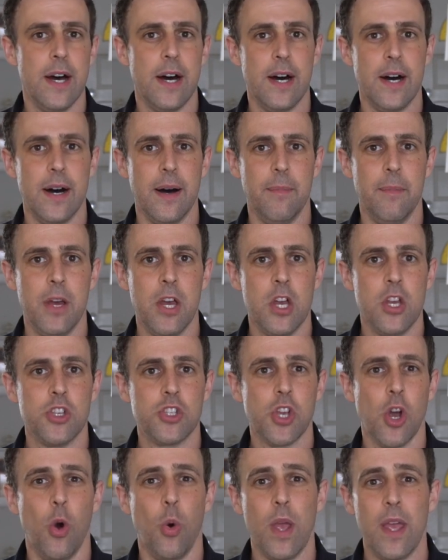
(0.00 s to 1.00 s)
Um,
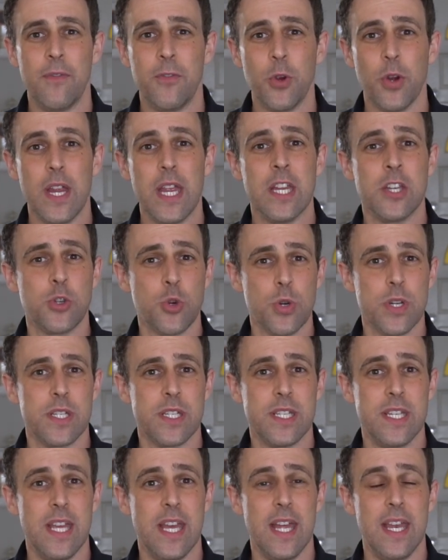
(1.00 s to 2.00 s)
so if you're
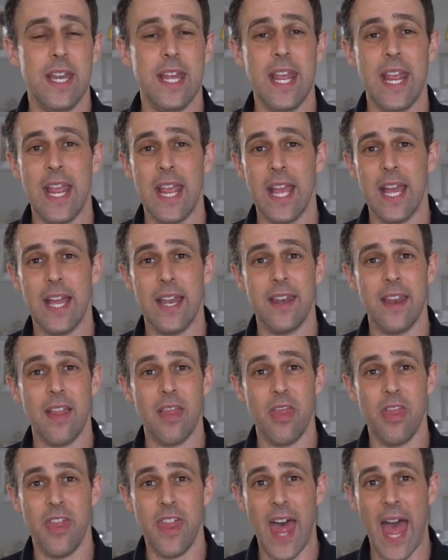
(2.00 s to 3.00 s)
interested
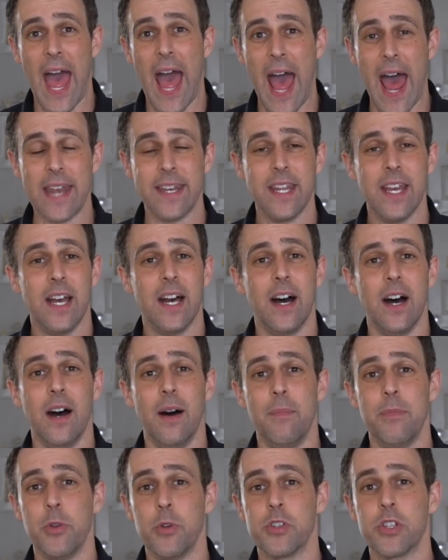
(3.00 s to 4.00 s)
in that,
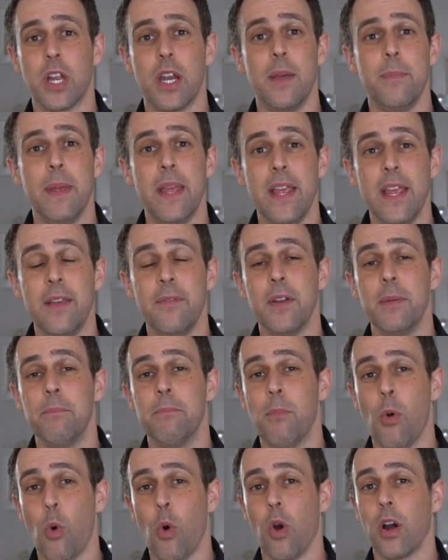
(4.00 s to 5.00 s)
um, there's going to be even
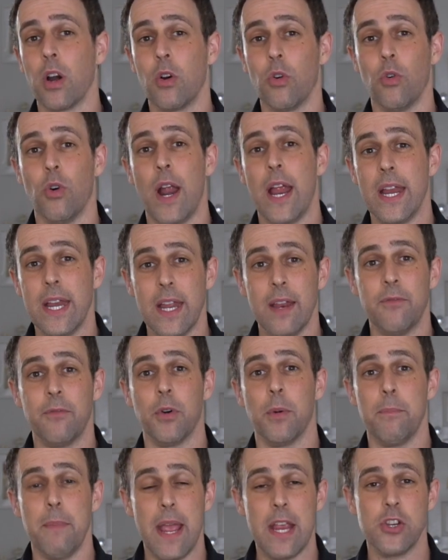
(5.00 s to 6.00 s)
more great
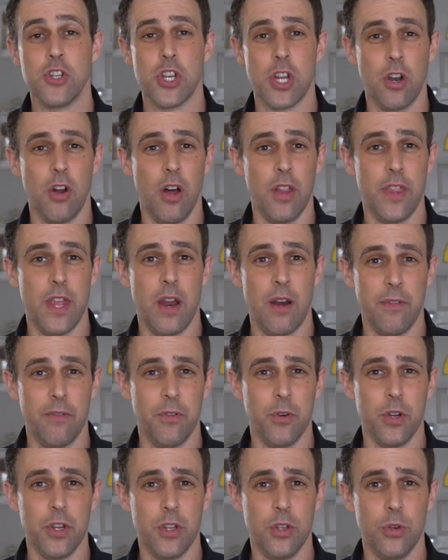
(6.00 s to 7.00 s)
information on there
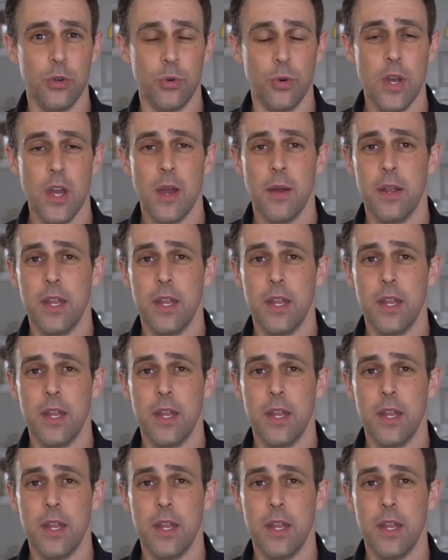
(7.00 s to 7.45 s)
for you.